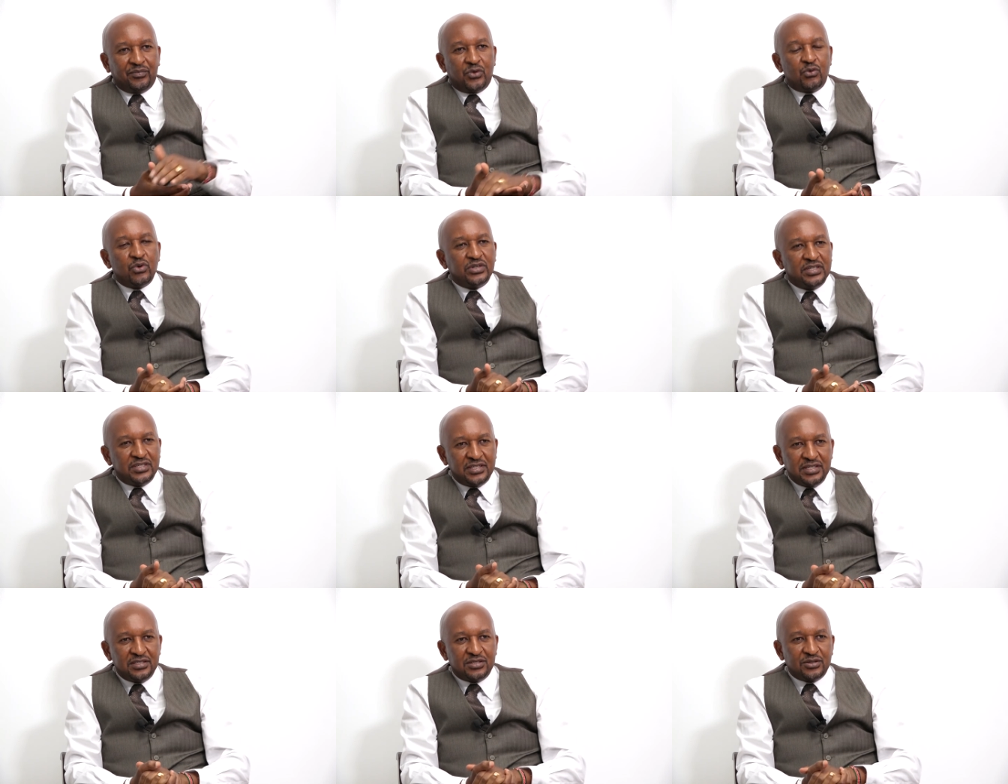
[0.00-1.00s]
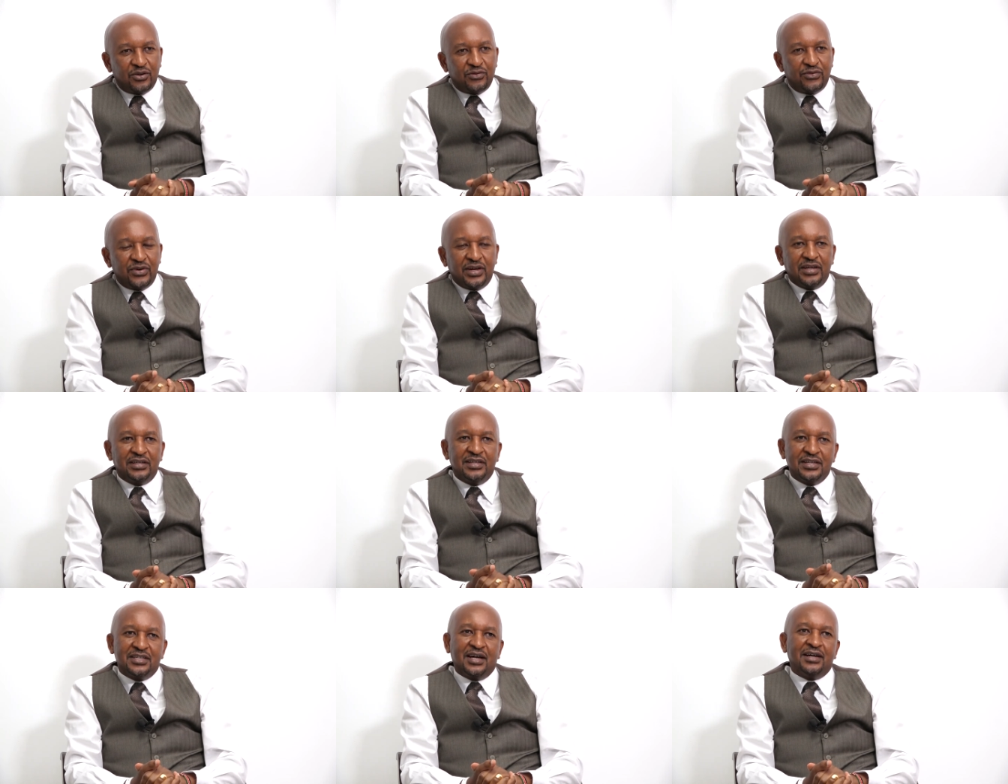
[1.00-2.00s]
quantities of
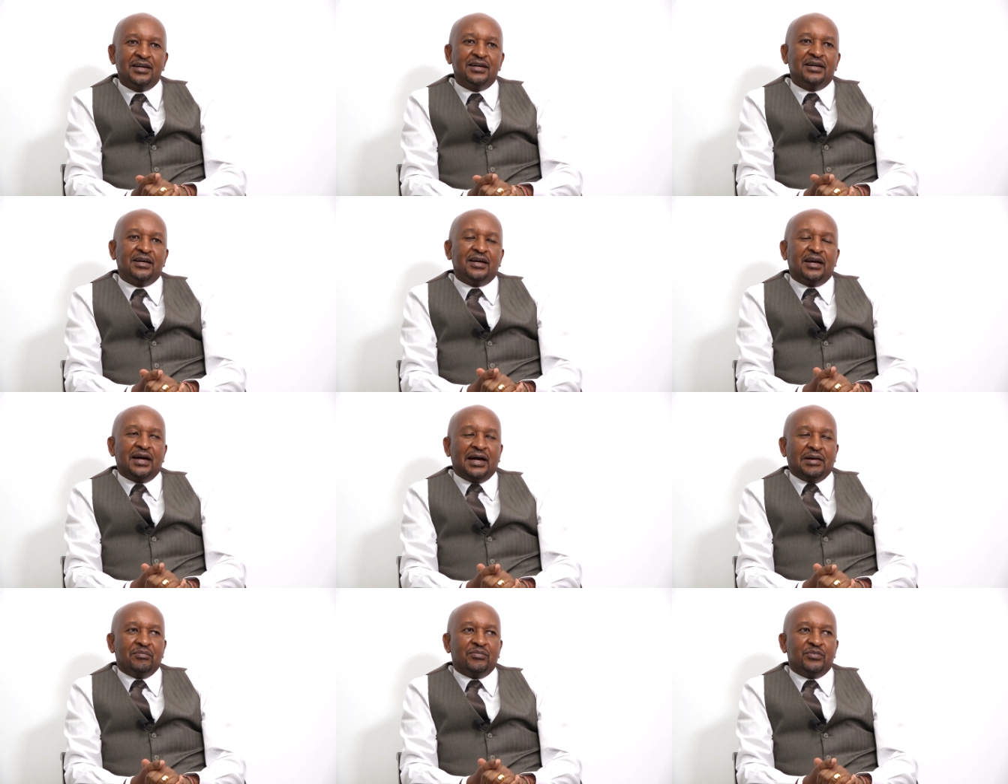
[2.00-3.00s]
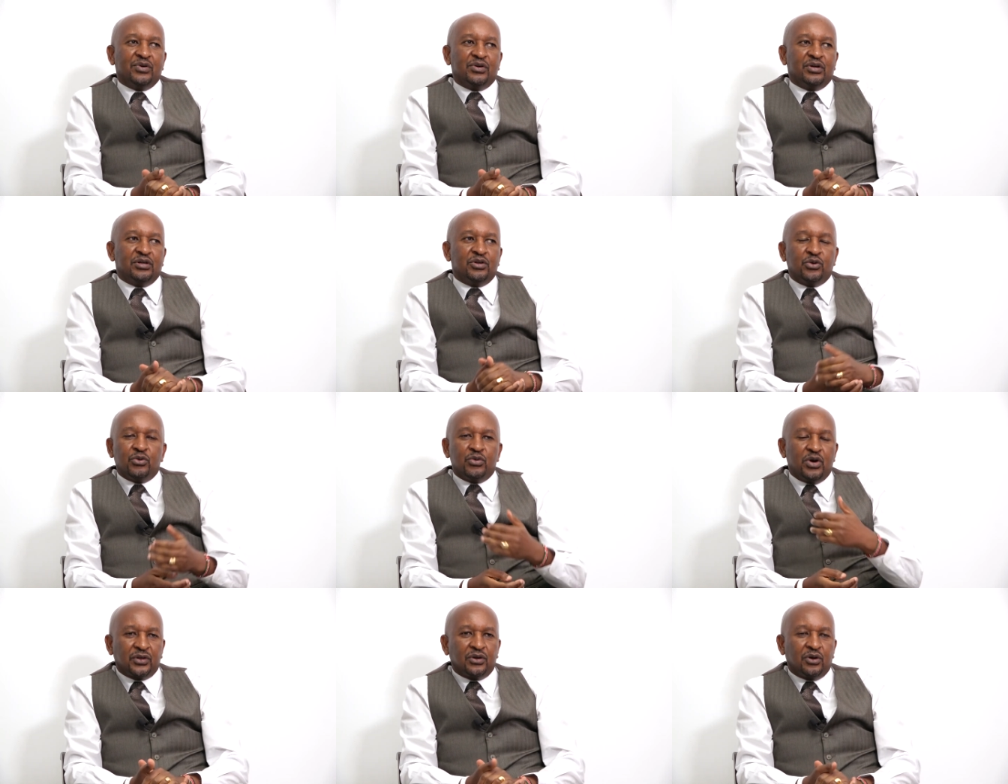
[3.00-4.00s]
data,
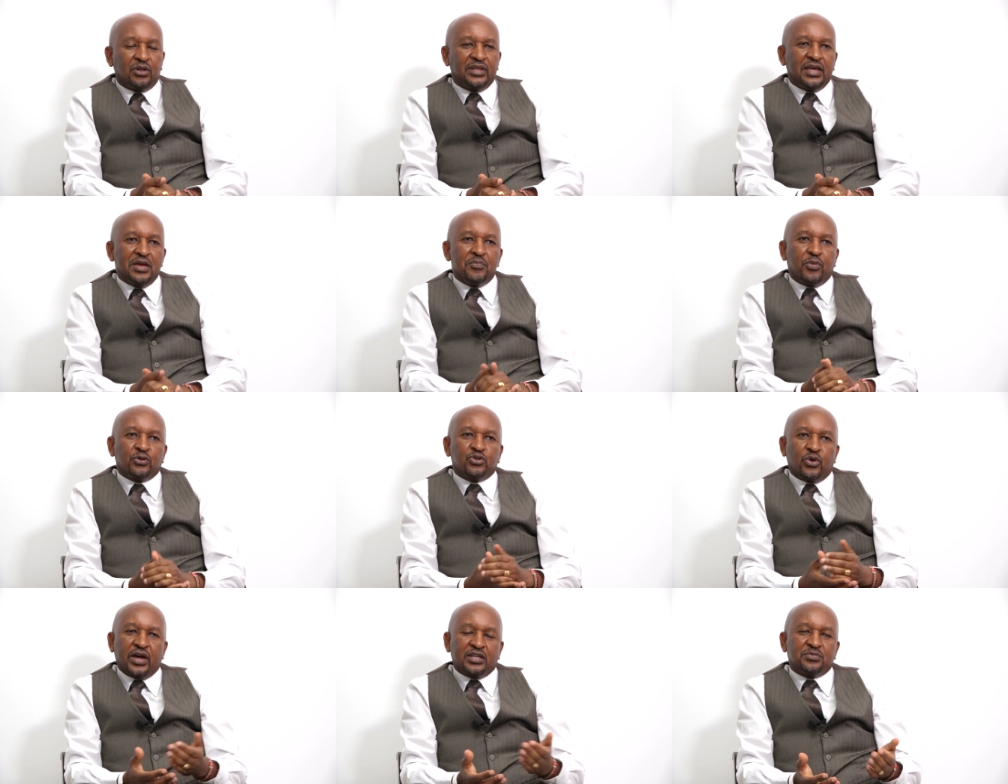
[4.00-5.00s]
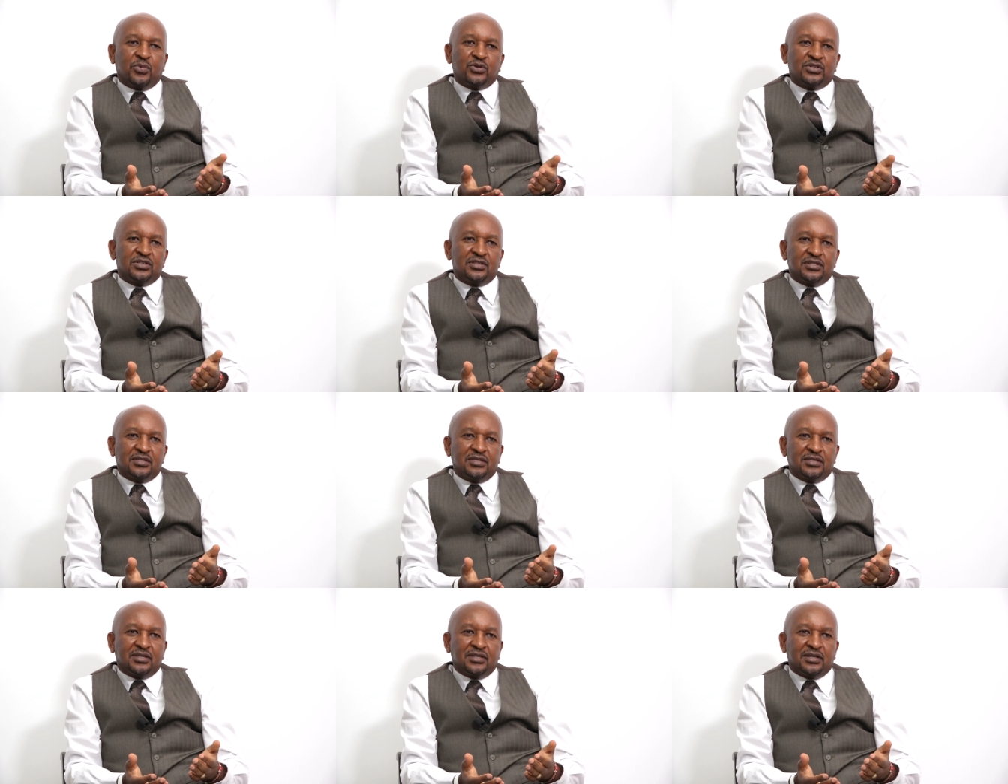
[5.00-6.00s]
all the imports or exports
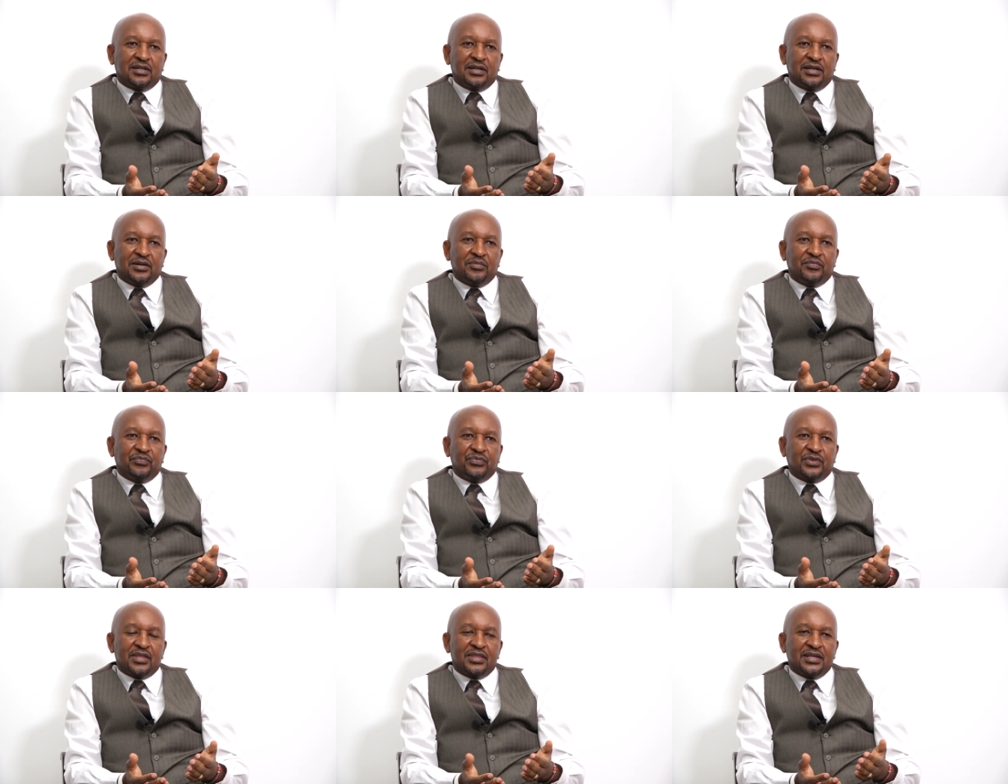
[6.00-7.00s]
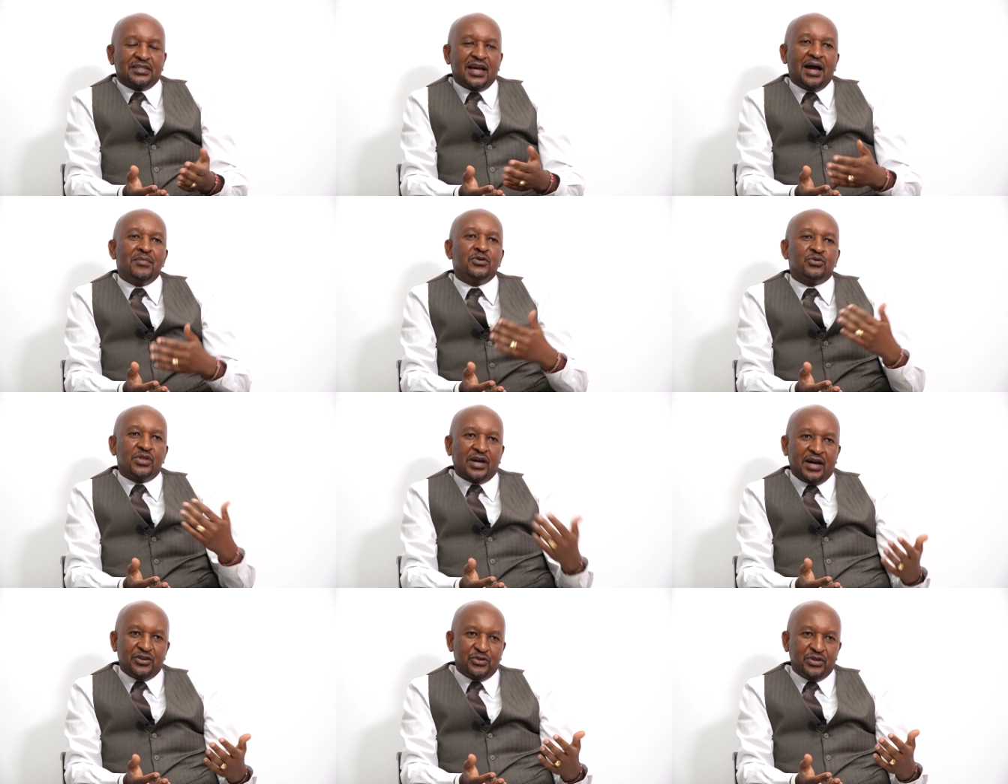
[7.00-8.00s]
that come into the
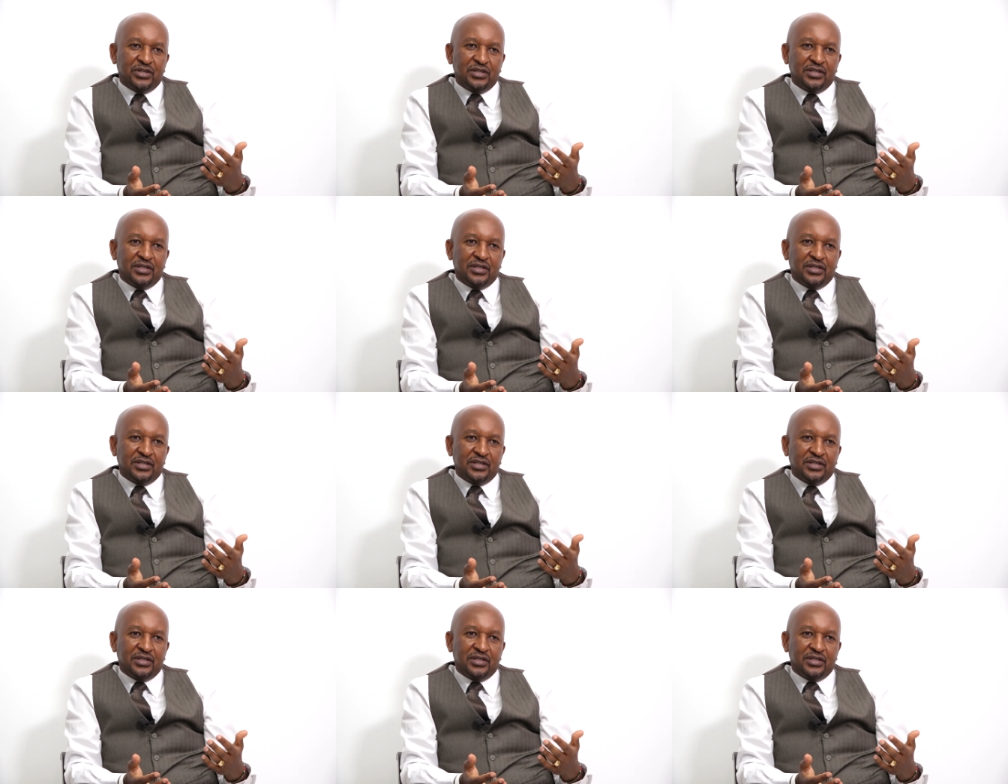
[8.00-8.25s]
country.